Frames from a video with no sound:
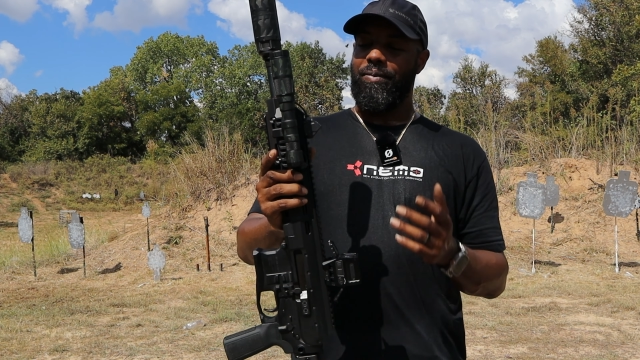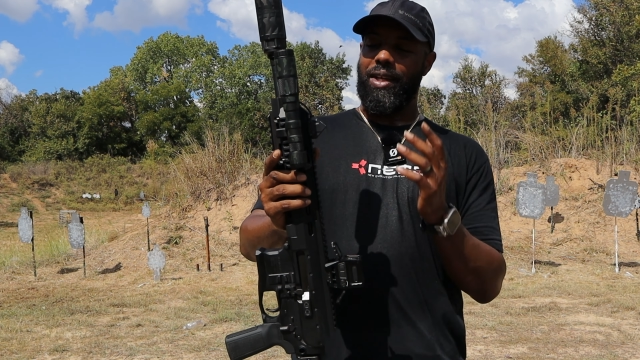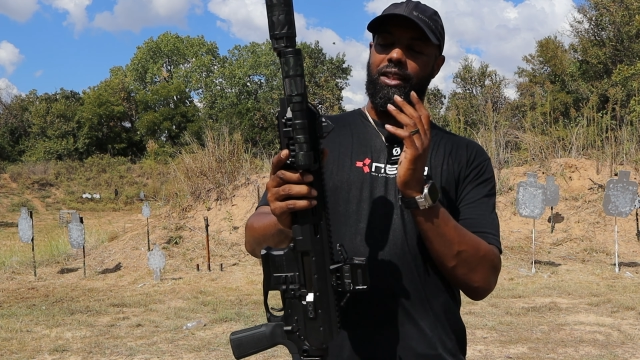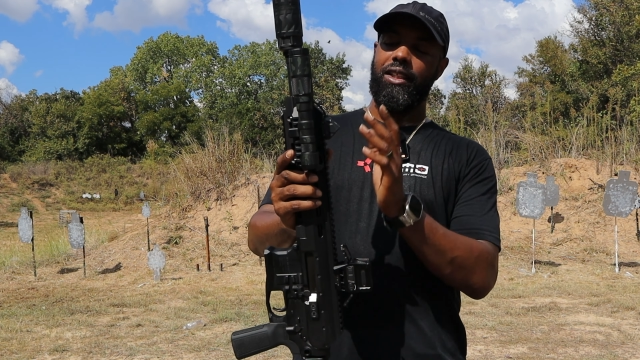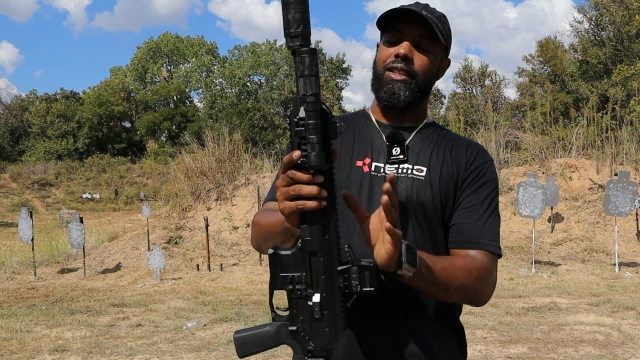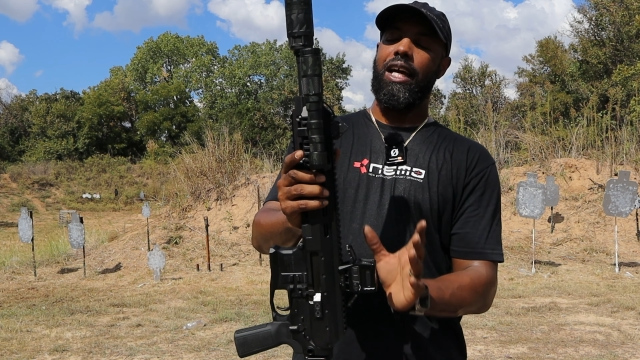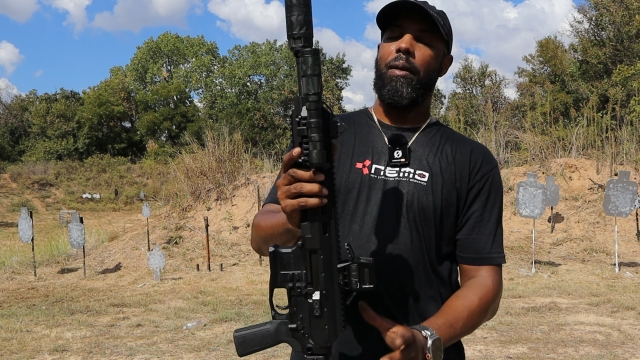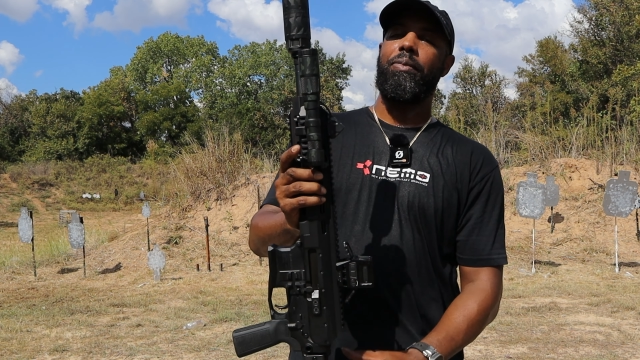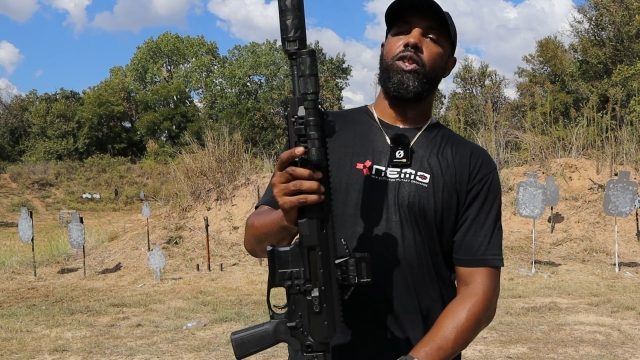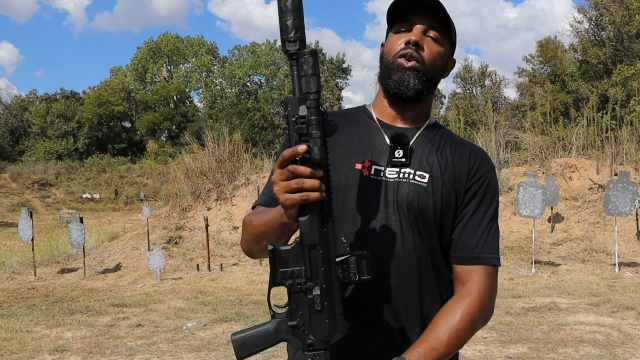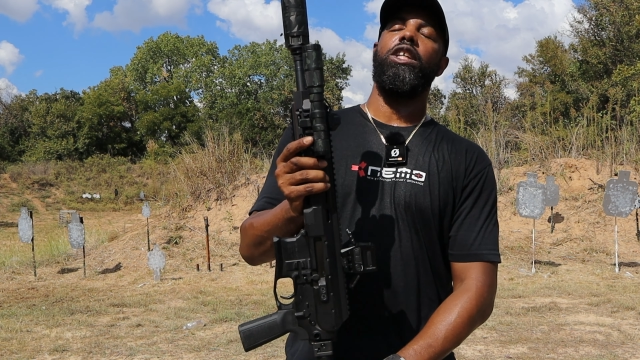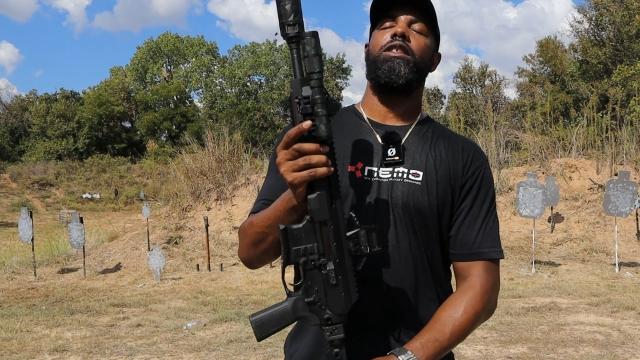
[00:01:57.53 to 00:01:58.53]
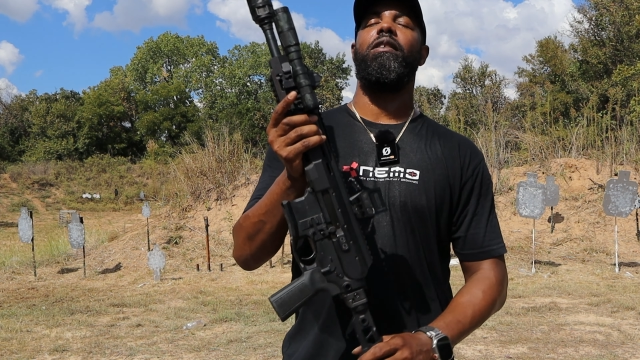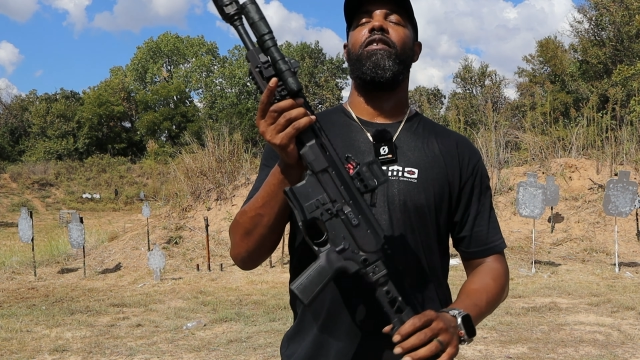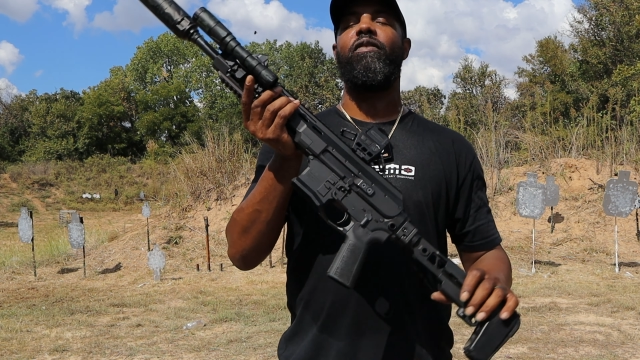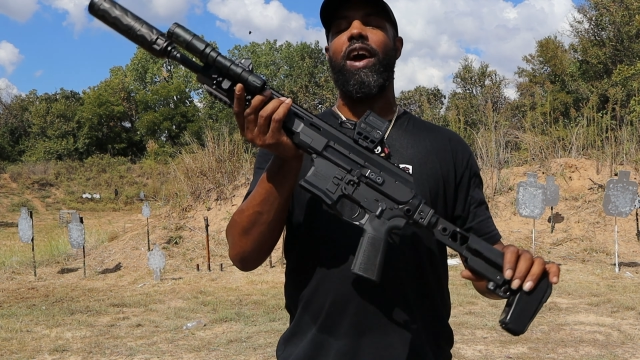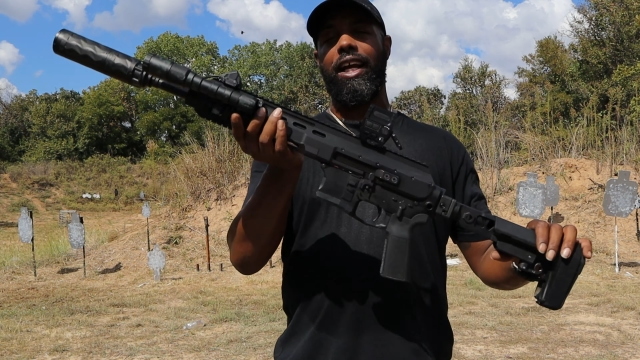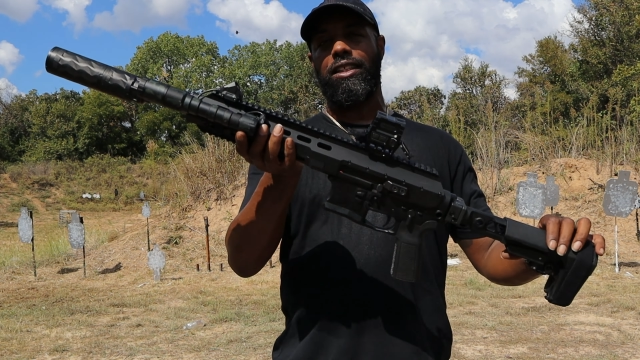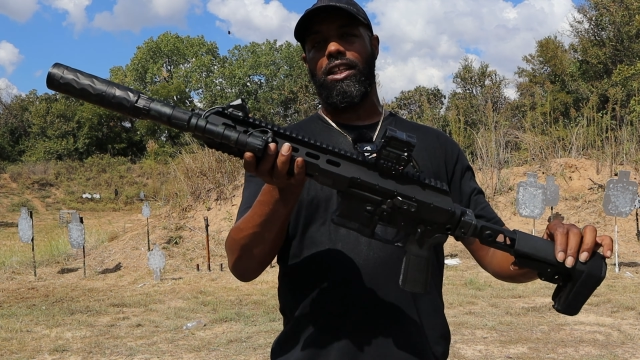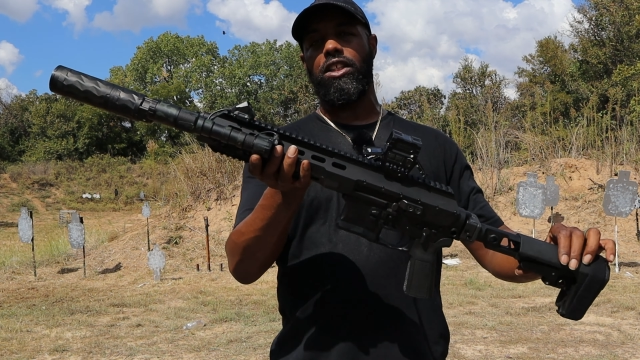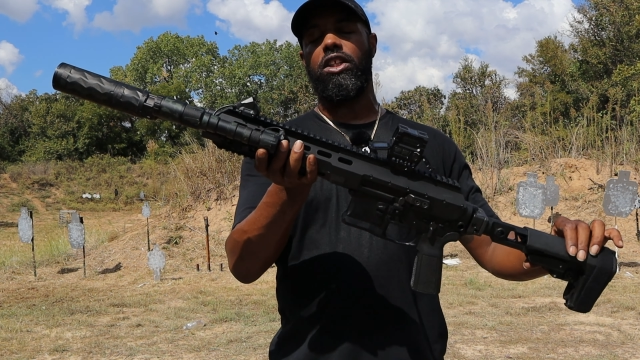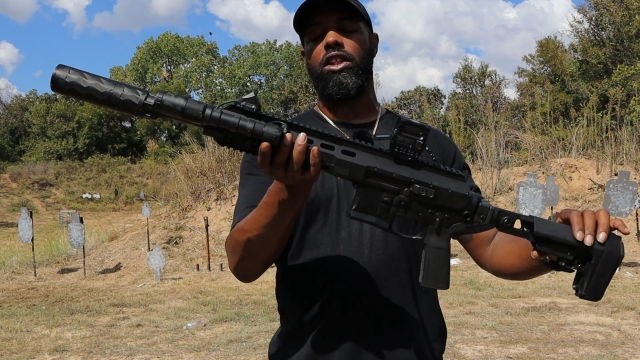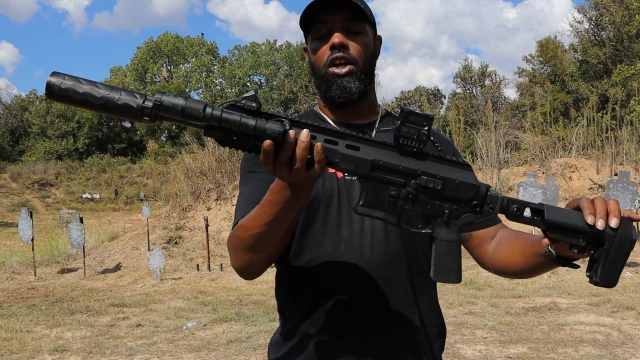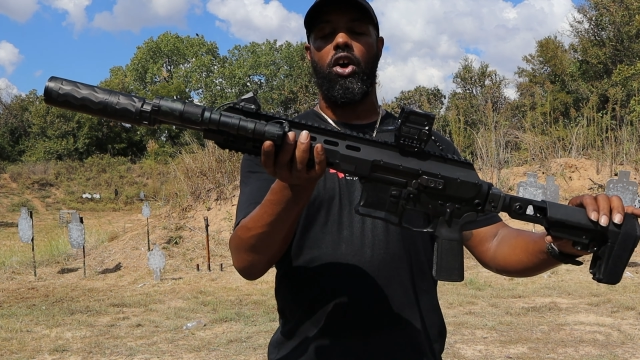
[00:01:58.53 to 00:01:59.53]
and the top is going to be
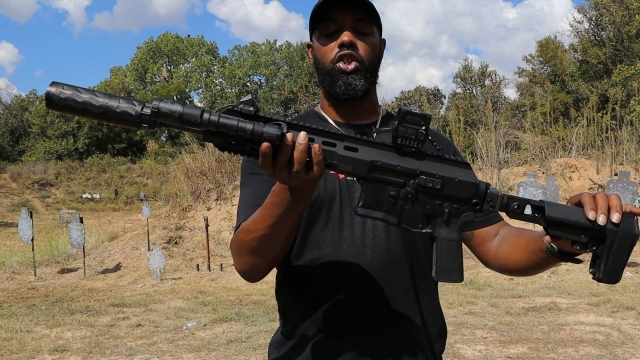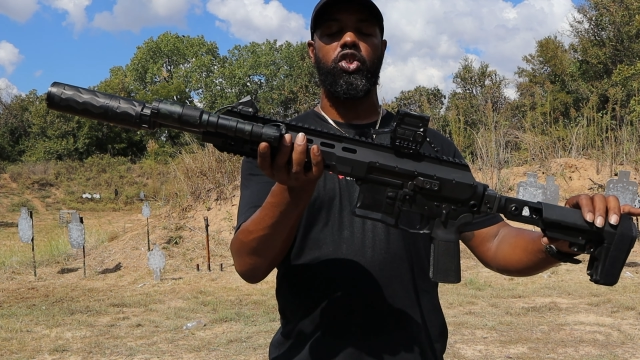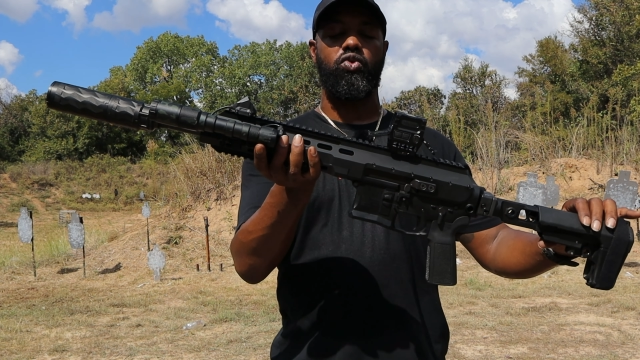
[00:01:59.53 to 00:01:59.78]
Faxon's long